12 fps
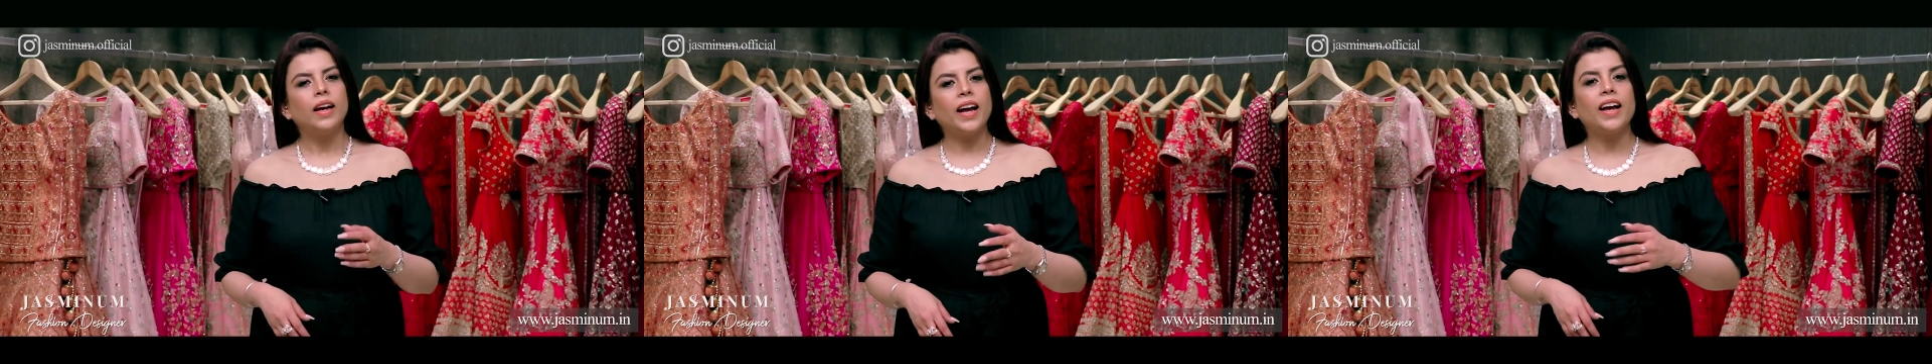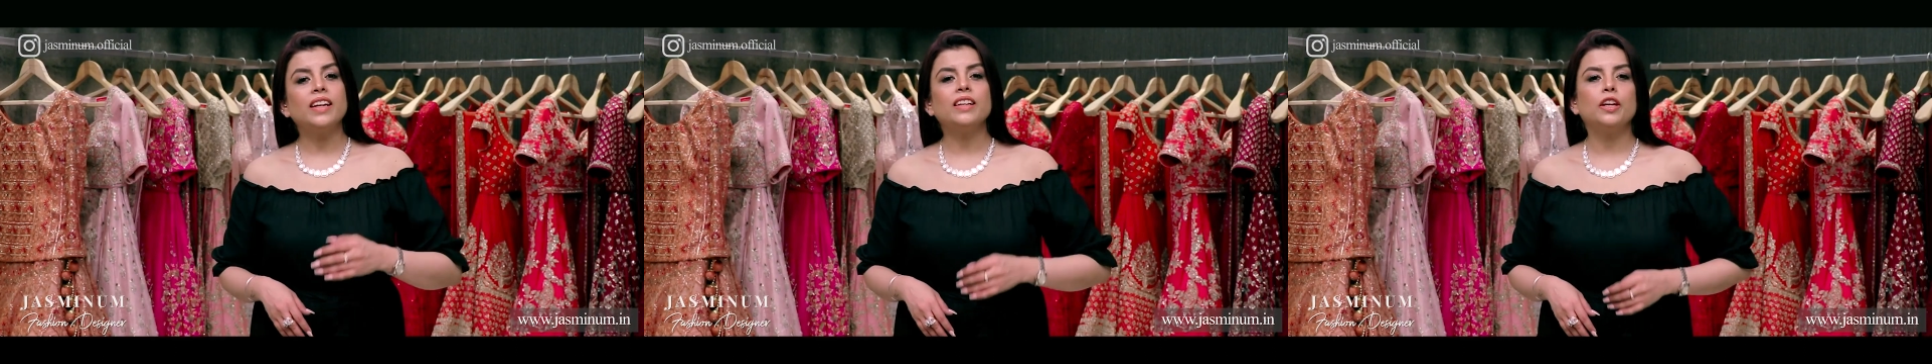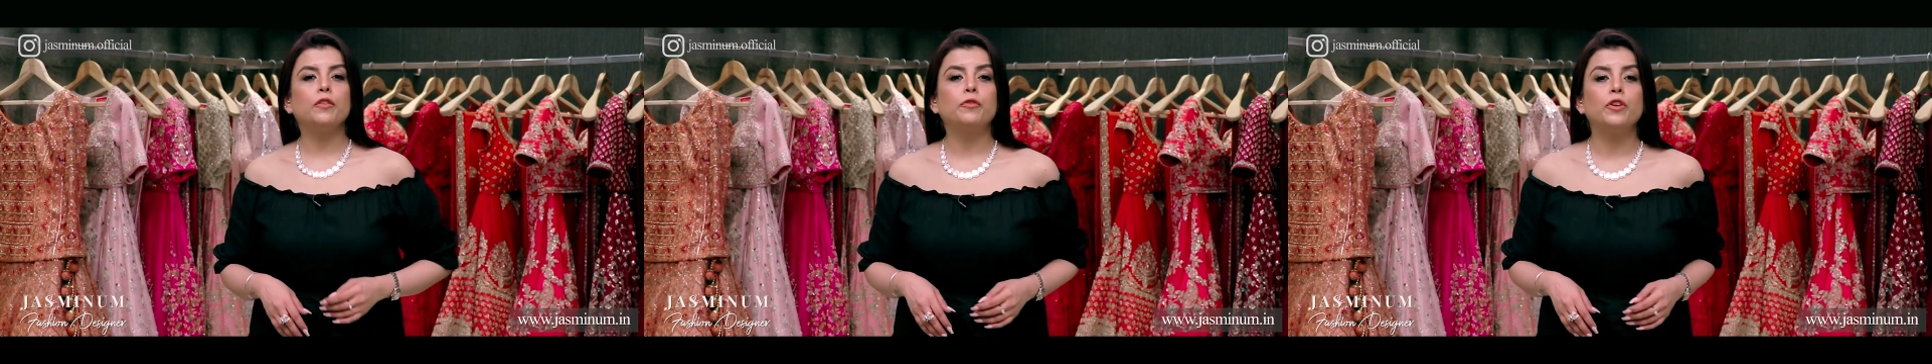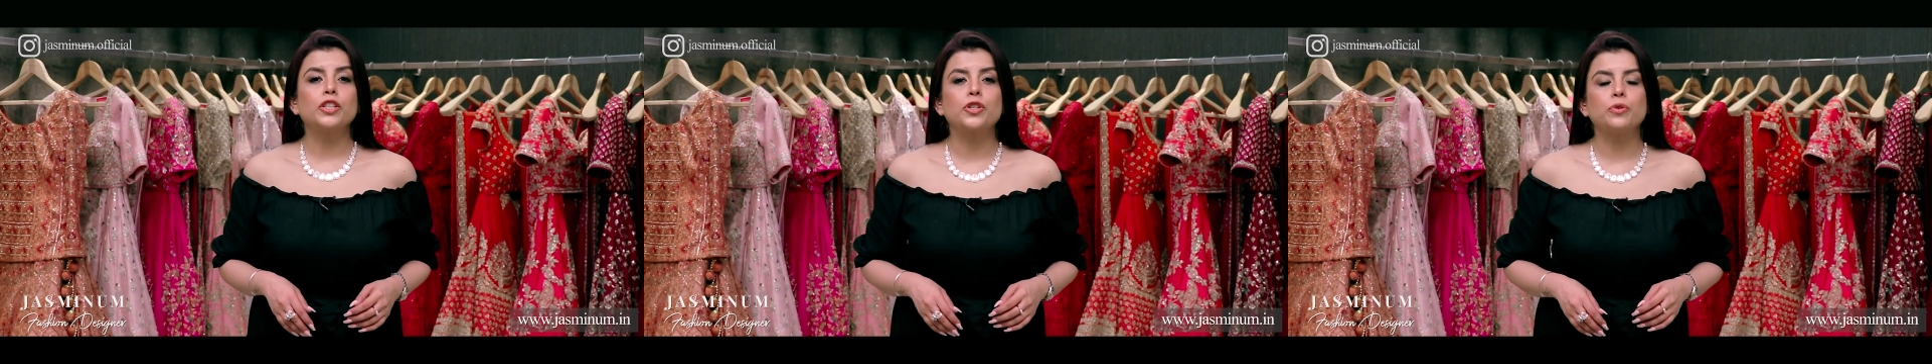And if
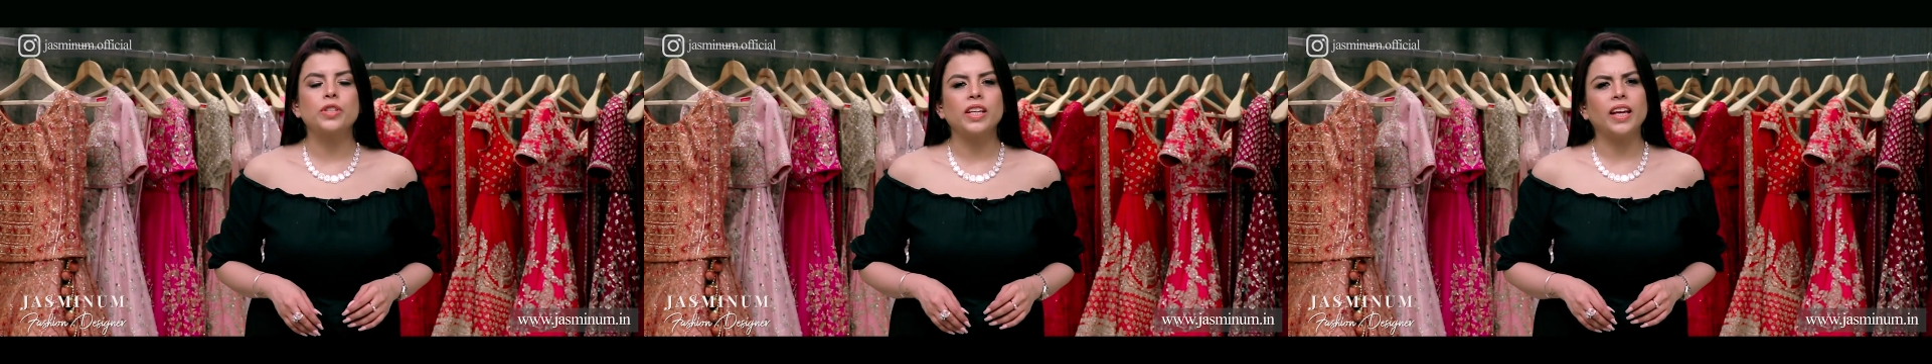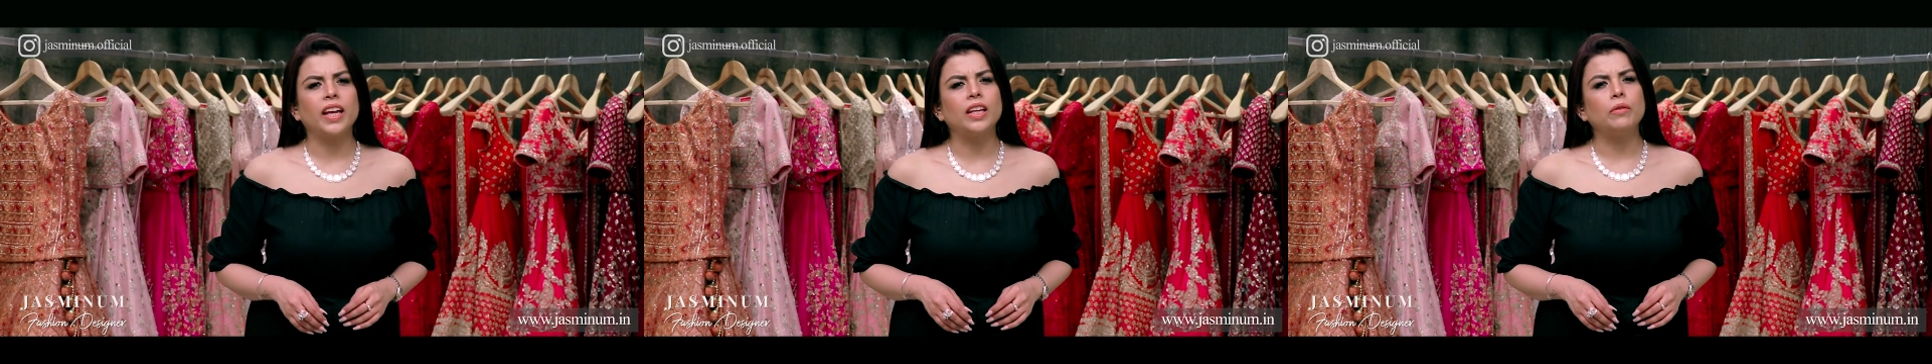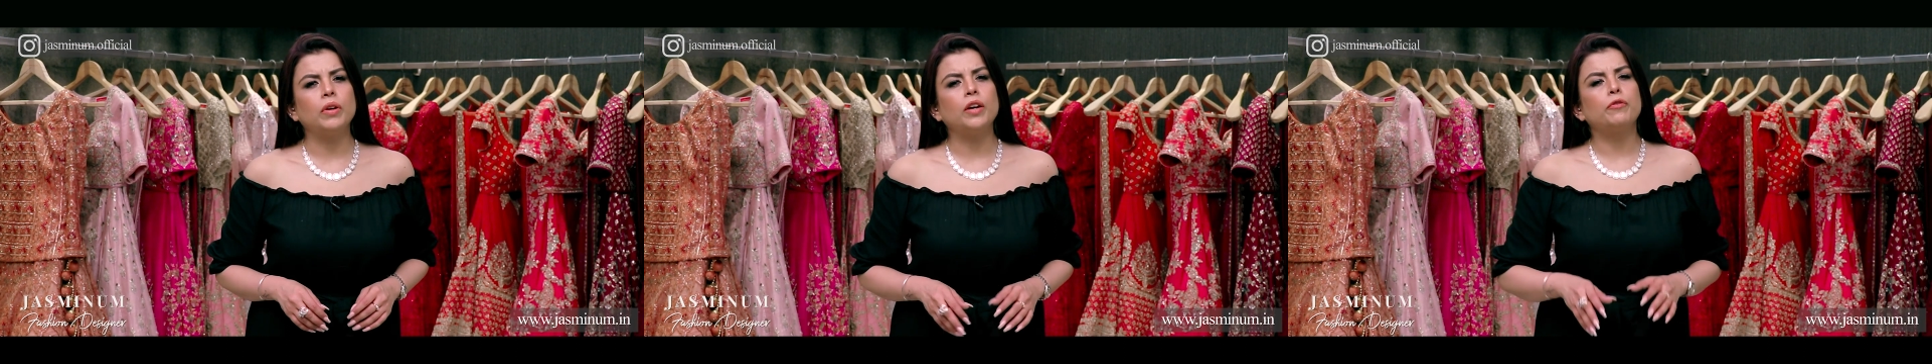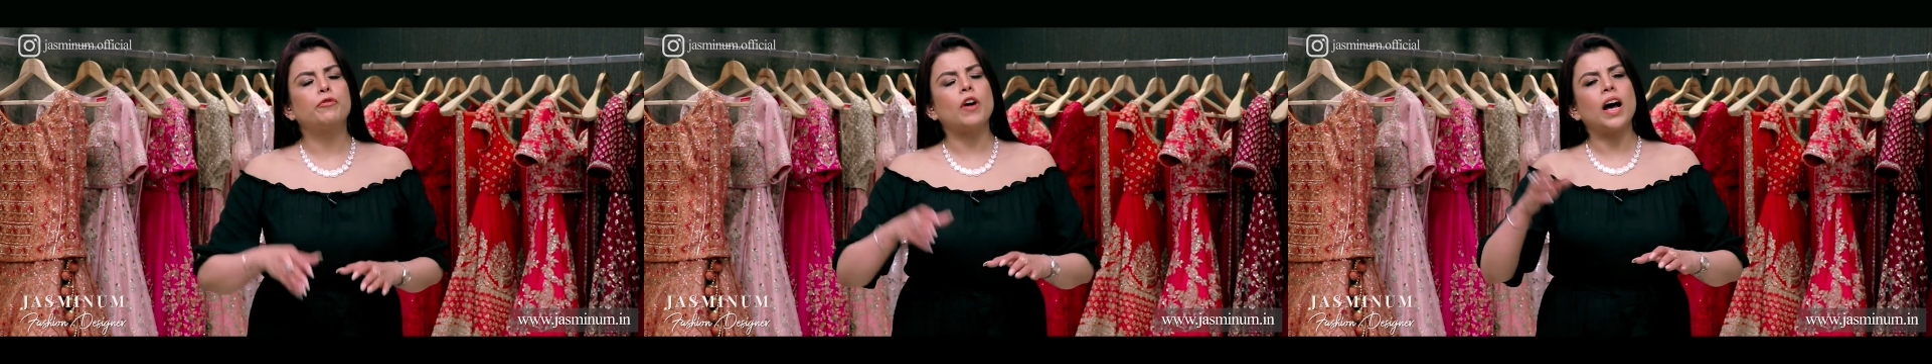you are shooting
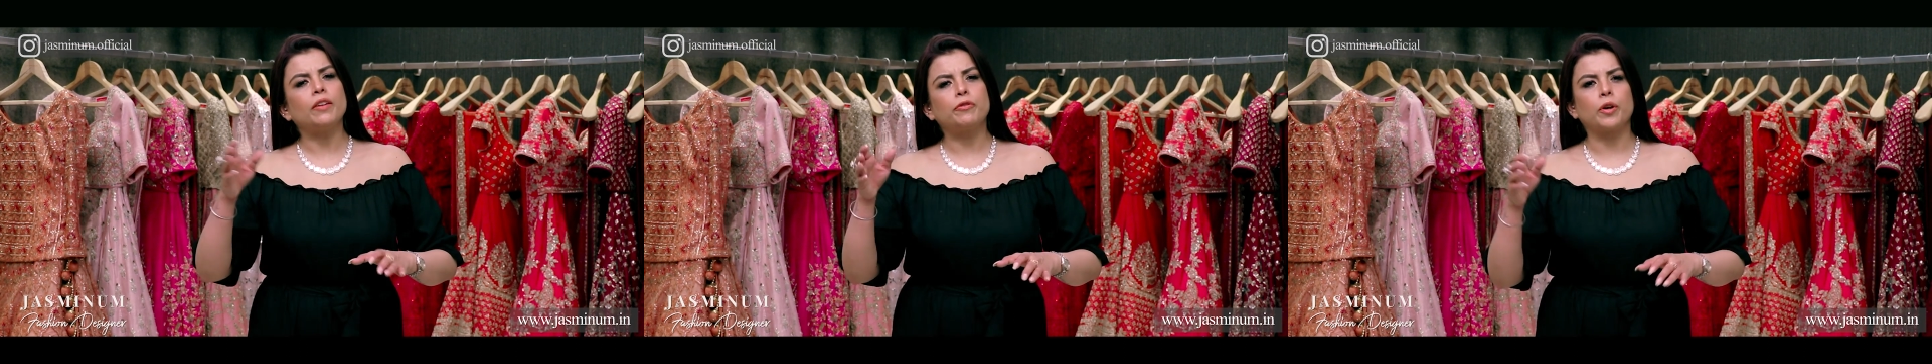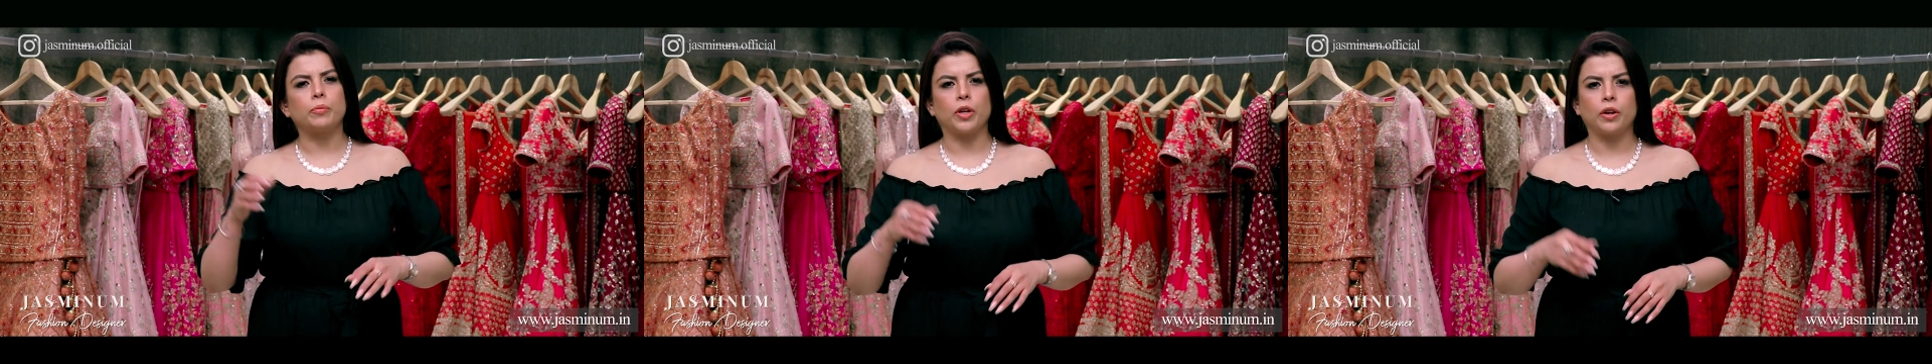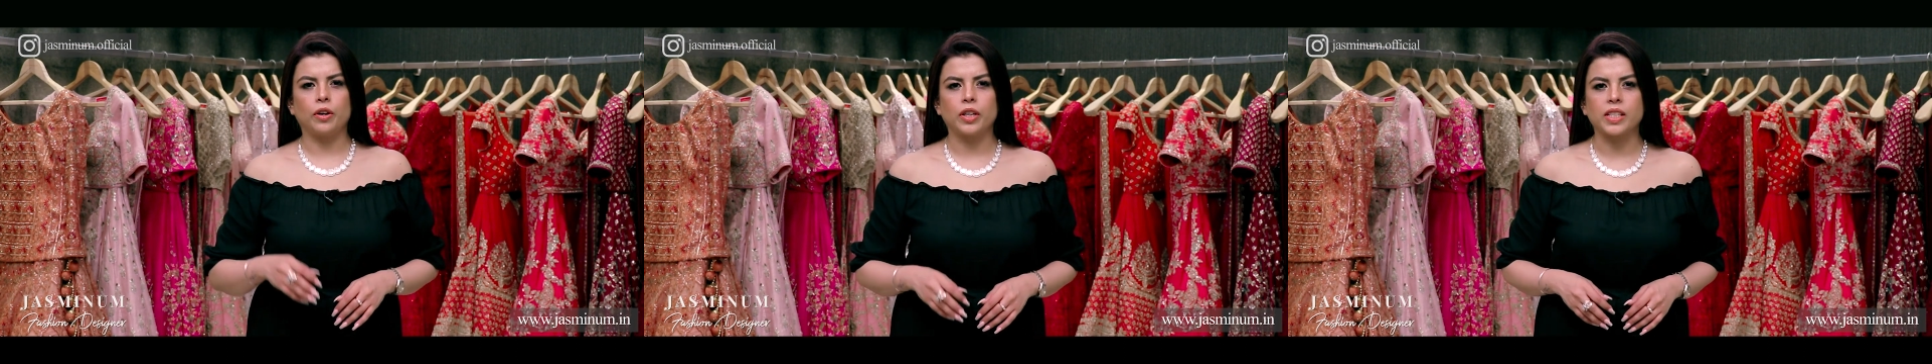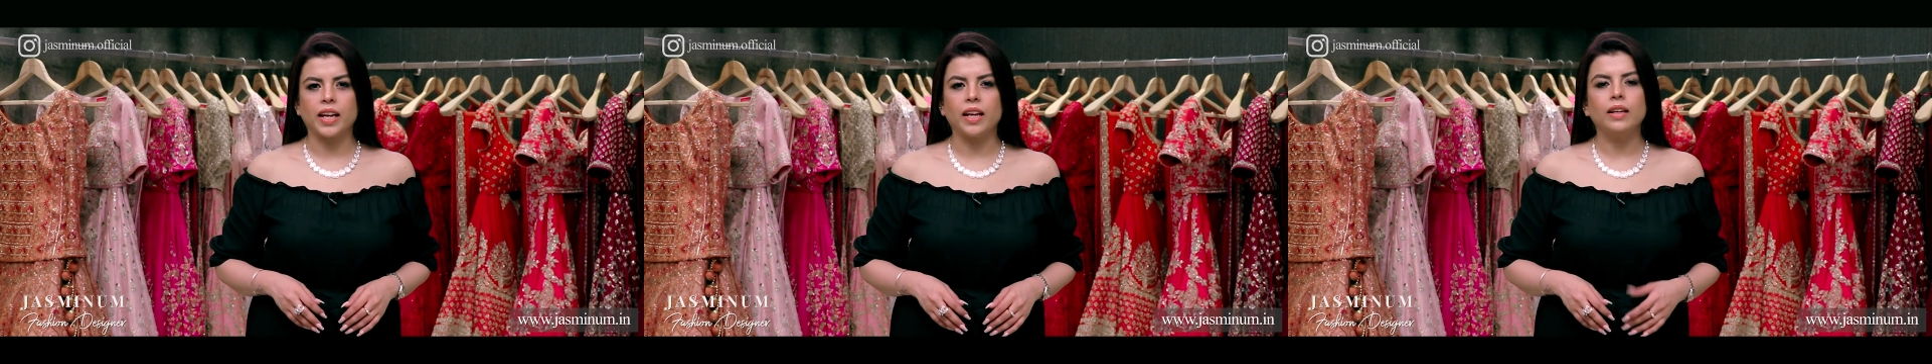anywhere far from your
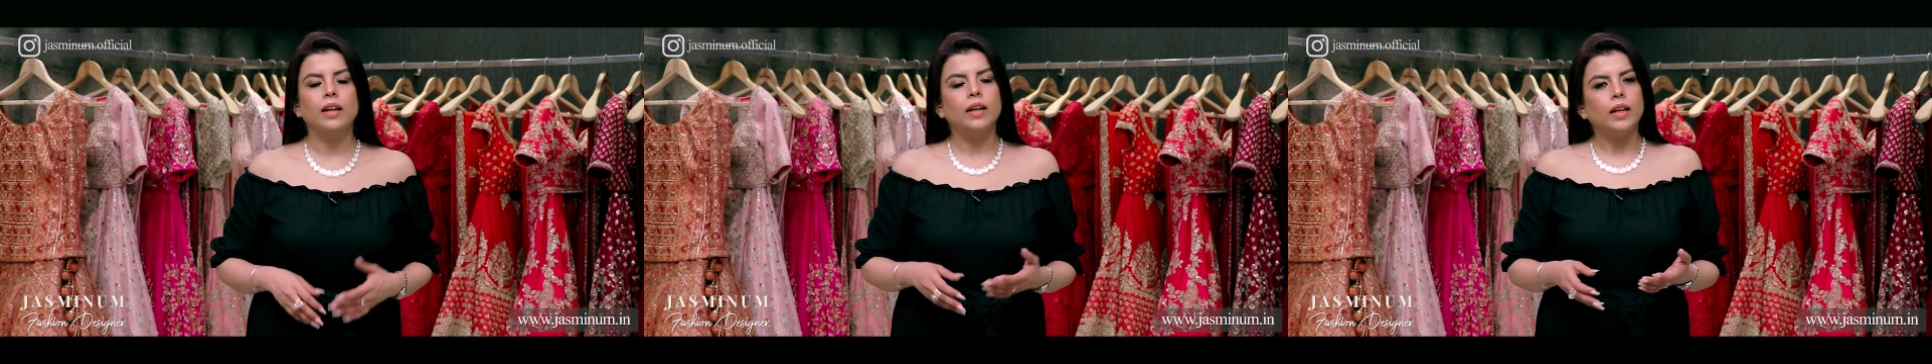hotel,